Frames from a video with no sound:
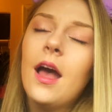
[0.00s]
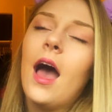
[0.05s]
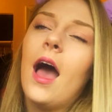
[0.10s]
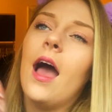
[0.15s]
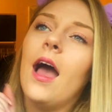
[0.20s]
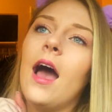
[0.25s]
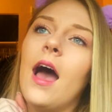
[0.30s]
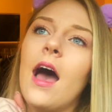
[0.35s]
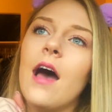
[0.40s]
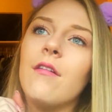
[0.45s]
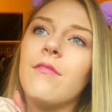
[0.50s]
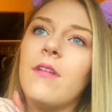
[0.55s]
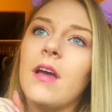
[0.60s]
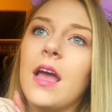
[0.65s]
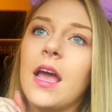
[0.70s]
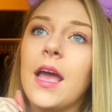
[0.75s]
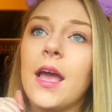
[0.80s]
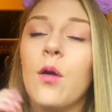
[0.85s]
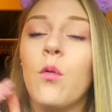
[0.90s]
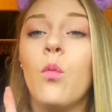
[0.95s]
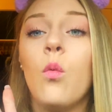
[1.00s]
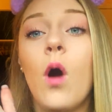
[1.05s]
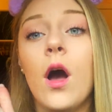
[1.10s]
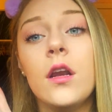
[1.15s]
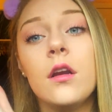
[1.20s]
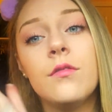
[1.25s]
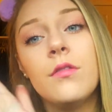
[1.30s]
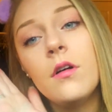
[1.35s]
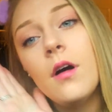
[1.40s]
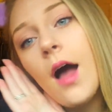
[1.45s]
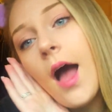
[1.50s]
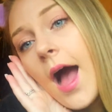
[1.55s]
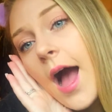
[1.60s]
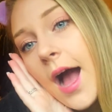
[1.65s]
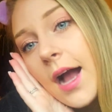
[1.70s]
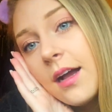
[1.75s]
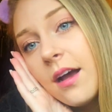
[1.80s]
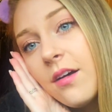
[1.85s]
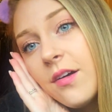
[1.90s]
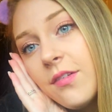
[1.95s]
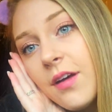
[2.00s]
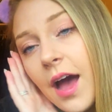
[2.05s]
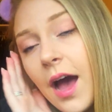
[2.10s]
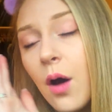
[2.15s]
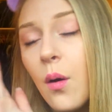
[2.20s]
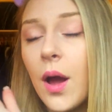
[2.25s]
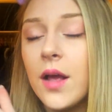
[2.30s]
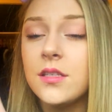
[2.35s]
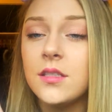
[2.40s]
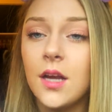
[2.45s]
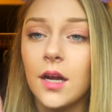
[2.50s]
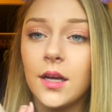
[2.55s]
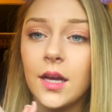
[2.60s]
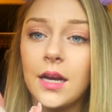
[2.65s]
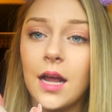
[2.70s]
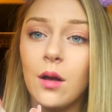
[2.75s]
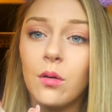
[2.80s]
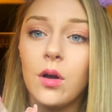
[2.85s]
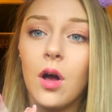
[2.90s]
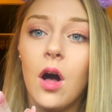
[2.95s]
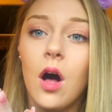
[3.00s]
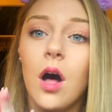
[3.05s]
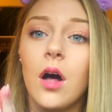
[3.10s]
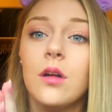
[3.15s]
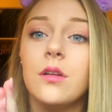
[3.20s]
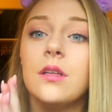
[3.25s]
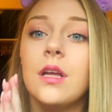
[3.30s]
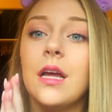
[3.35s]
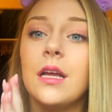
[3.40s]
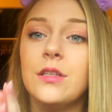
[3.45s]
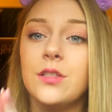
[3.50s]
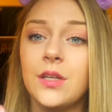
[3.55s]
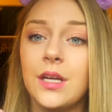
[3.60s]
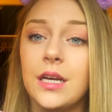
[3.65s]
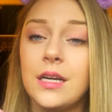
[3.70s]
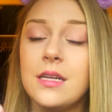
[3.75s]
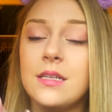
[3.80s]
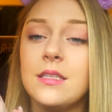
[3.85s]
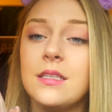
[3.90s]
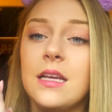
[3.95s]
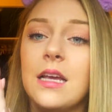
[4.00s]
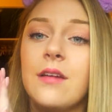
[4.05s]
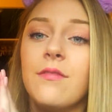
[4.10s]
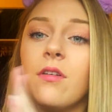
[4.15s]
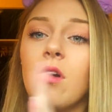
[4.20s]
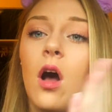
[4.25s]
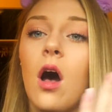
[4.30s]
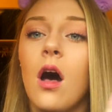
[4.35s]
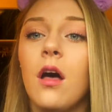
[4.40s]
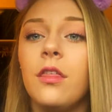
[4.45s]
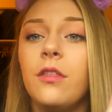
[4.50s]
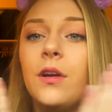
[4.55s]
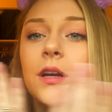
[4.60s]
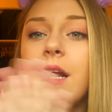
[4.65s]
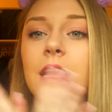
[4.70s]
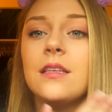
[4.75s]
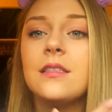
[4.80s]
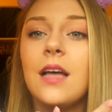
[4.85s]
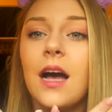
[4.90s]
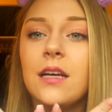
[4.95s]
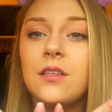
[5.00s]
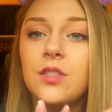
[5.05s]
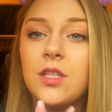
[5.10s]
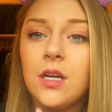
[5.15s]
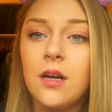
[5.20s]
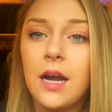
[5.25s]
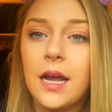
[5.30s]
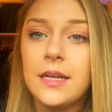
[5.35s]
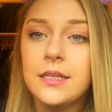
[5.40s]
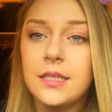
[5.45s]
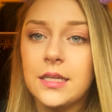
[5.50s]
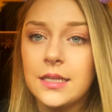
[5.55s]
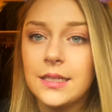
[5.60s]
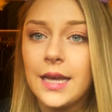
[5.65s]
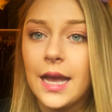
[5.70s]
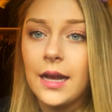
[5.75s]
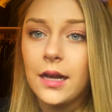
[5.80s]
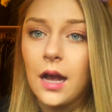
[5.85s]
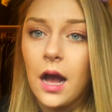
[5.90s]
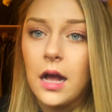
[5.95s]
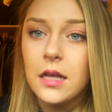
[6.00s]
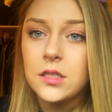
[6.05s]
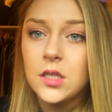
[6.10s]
I have a wonderful hack of how I snuck in alcohol into EDC for all three days last year and didn't get caught.